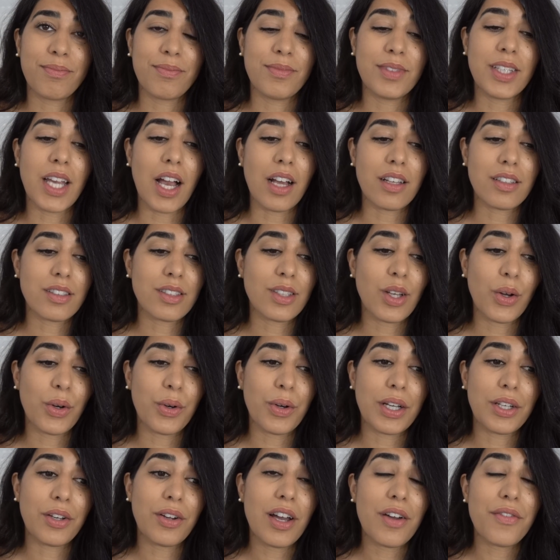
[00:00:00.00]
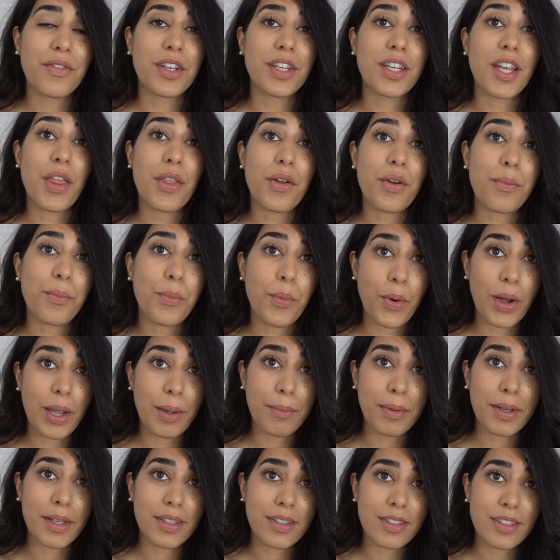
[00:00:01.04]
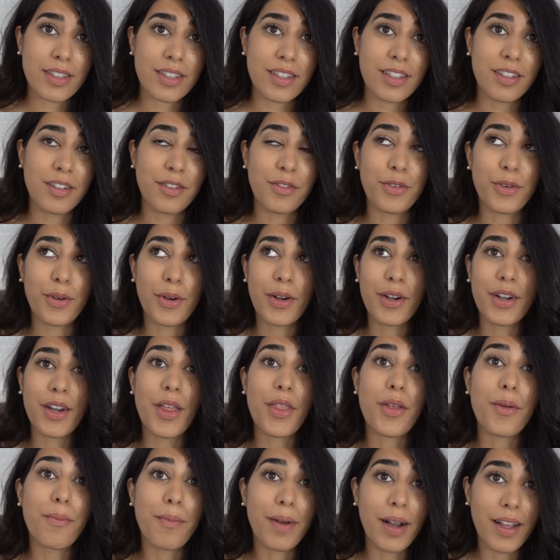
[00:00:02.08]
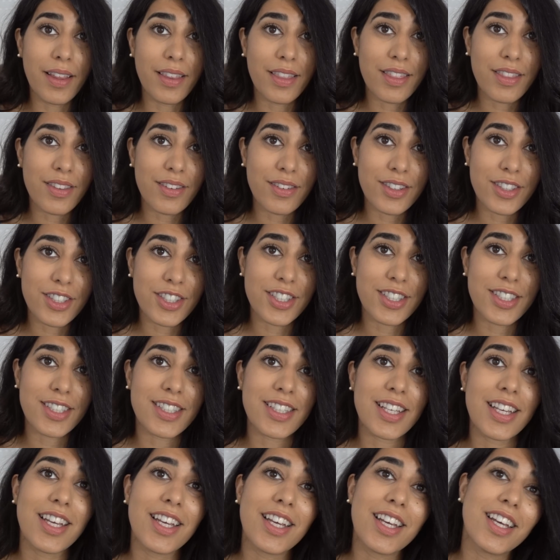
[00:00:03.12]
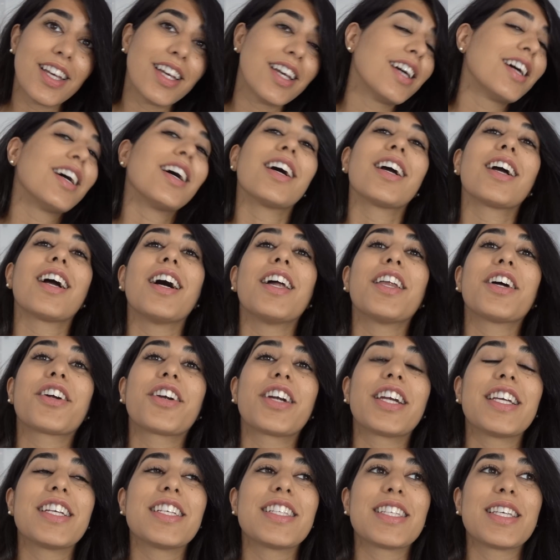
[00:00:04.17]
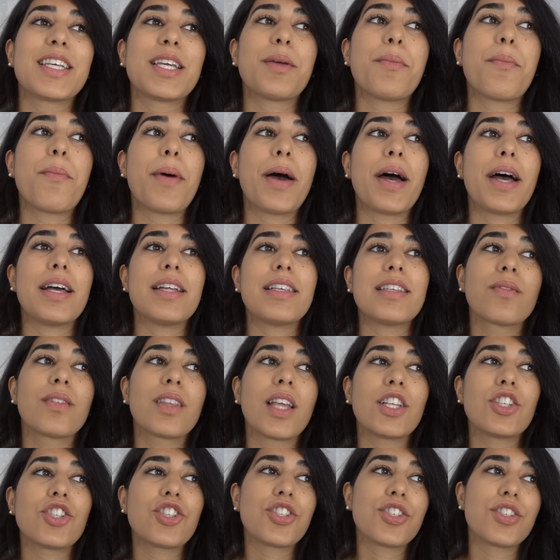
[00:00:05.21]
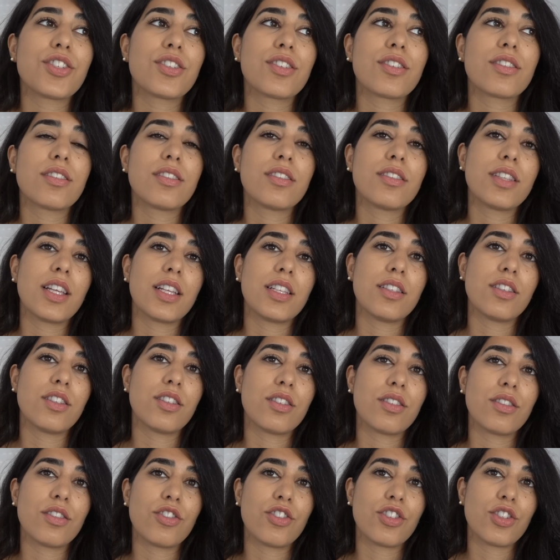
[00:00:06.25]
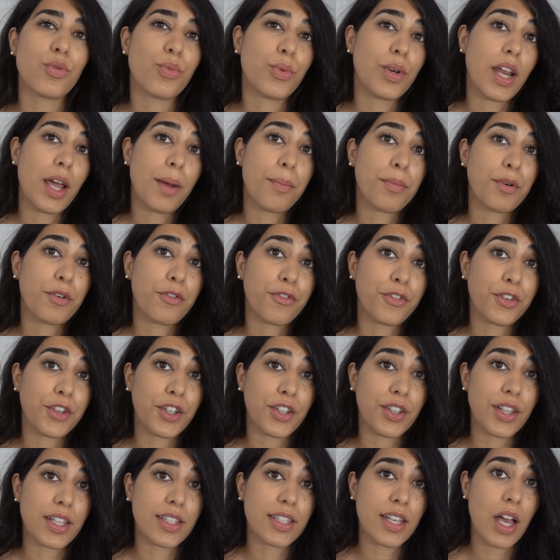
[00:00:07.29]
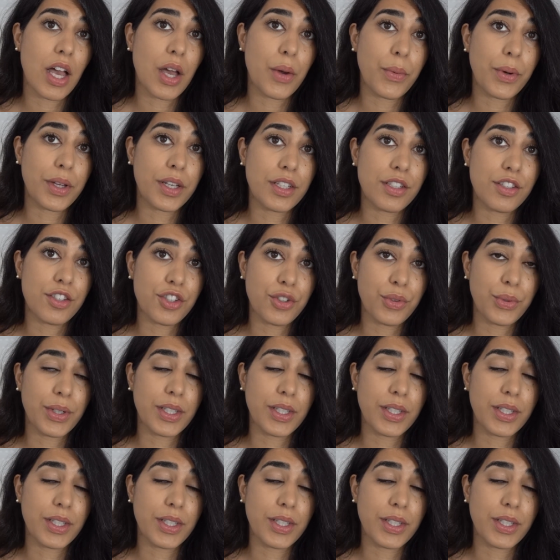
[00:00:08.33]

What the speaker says: yeah, so I don't have another appointment for another month, which is kind of crazy, but that's just what I prefer. That's how I want to do